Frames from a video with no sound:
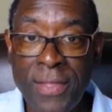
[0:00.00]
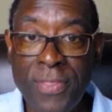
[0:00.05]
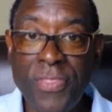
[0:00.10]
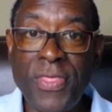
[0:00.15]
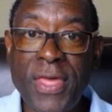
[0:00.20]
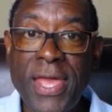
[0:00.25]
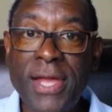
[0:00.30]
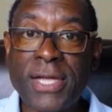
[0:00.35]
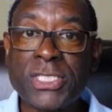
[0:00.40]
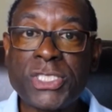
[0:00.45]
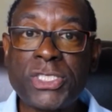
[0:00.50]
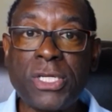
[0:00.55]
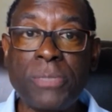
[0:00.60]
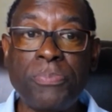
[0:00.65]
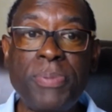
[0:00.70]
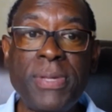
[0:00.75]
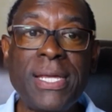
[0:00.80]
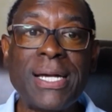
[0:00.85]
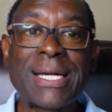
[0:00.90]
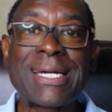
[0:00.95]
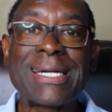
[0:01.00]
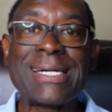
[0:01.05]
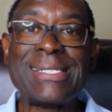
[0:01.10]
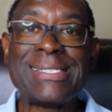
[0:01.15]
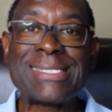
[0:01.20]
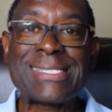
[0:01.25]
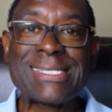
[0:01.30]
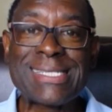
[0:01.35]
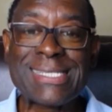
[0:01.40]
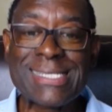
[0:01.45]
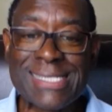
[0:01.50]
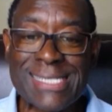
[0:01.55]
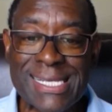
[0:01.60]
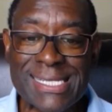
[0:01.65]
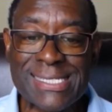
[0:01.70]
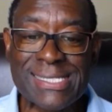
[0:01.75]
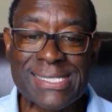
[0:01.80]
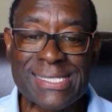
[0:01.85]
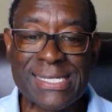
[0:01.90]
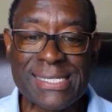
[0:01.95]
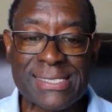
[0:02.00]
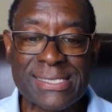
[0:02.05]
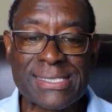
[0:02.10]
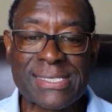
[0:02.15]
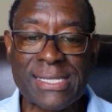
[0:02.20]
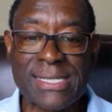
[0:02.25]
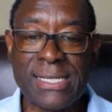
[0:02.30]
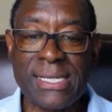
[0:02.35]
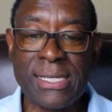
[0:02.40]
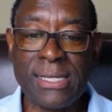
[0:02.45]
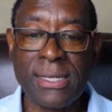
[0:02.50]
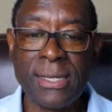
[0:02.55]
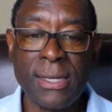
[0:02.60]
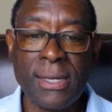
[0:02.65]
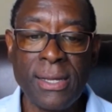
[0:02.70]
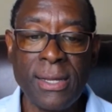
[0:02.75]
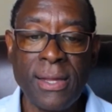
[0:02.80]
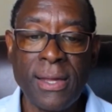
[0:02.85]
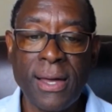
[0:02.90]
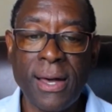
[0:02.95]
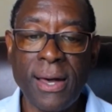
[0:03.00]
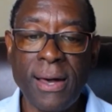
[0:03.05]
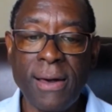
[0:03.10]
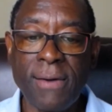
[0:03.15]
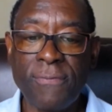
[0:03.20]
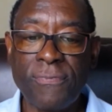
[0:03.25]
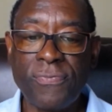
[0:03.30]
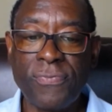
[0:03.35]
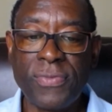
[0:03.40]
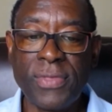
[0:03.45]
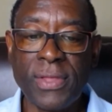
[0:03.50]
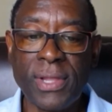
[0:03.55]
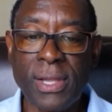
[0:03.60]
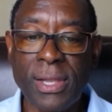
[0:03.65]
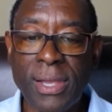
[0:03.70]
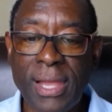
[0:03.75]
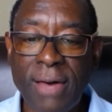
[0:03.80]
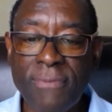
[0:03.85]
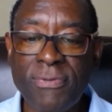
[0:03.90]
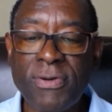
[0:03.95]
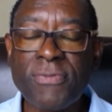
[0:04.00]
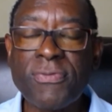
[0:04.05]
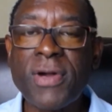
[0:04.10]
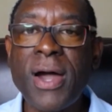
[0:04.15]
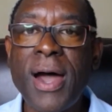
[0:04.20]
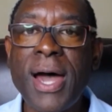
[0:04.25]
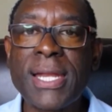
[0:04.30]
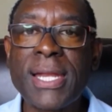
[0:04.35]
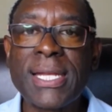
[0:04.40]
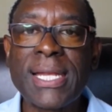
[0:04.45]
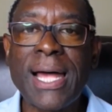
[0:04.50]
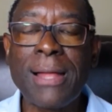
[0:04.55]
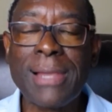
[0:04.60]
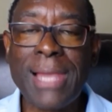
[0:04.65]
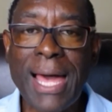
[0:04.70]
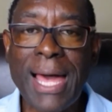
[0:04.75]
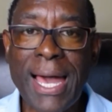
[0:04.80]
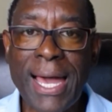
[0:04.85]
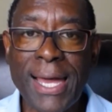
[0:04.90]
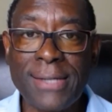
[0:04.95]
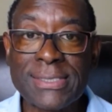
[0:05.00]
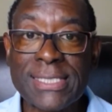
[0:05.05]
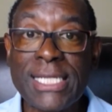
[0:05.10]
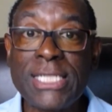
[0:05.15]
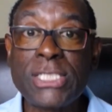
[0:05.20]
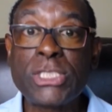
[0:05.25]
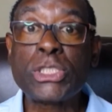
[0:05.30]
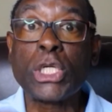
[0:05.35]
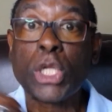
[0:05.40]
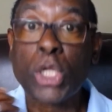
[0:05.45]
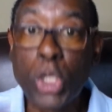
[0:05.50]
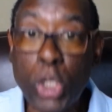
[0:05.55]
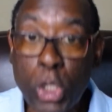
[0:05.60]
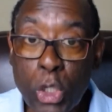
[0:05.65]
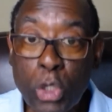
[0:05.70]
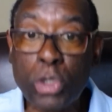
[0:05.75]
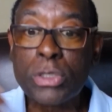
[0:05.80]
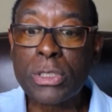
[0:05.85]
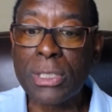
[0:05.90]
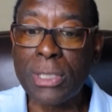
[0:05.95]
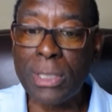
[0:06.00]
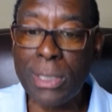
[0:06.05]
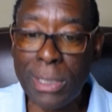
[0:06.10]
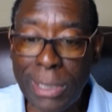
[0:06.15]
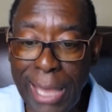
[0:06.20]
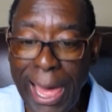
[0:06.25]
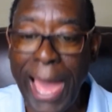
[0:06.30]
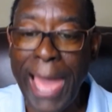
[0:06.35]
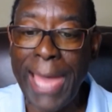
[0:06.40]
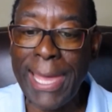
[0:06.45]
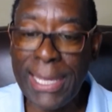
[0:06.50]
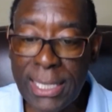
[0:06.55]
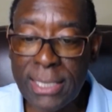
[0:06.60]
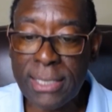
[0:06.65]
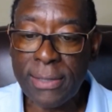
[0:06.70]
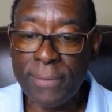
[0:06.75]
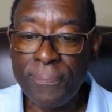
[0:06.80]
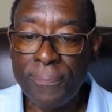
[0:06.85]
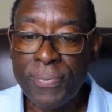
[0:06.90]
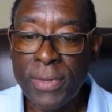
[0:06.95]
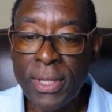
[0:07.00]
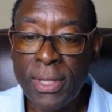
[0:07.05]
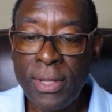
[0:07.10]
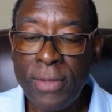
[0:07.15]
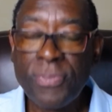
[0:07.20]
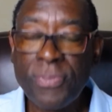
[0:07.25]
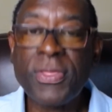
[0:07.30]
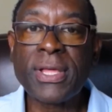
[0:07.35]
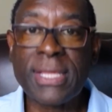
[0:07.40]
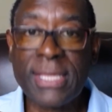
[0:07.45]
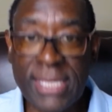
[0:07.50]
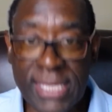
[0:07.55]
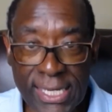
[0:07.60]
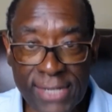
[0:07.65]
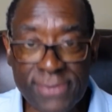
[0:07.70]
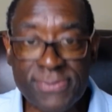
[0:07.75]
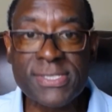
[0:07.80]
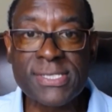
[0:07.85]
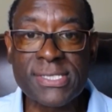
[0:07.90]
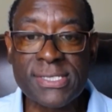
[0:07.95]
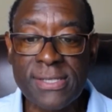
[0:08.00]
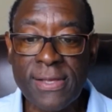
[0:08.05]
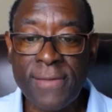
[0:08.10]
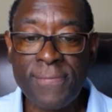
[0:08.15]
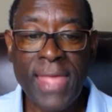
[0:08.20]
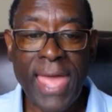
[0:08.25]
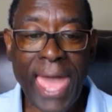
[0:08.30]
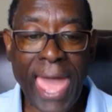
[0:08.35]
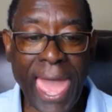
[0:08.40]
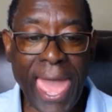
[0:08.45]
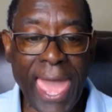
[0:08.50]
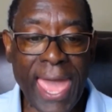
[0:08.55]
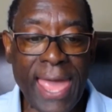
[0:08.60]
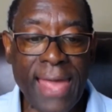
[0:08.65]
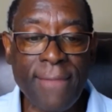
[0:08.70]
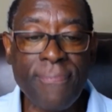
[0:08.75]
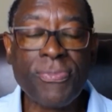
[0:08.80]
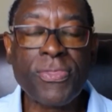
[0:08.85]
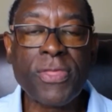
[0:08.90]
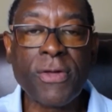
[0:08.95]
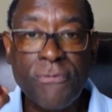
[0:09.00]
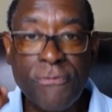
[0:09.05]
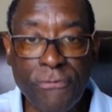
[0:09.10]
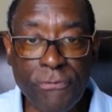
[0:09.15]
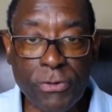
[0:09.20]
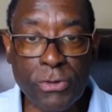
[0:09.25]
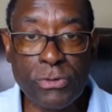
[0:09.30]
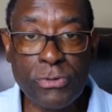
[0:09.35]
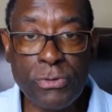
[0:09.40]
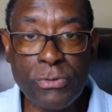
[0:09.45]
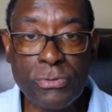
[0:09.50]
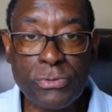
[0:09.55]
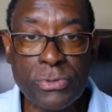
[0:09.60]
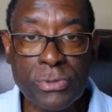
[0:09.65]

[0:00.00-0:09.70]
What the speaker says: There should be a consistency of the love of God in our lives. It should look like the gifts and the fruit